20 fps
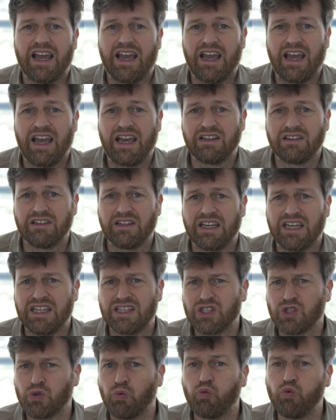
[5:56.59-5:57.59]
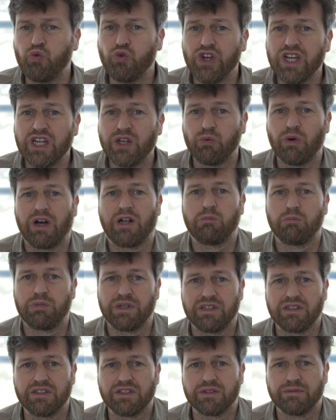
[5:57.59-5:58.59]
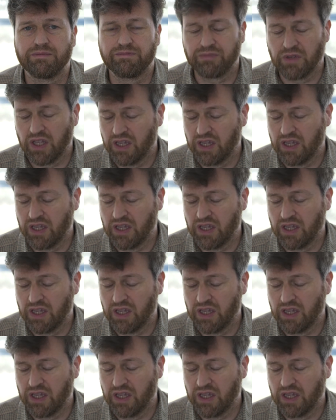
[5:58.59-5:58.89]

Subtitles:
and it is really well built.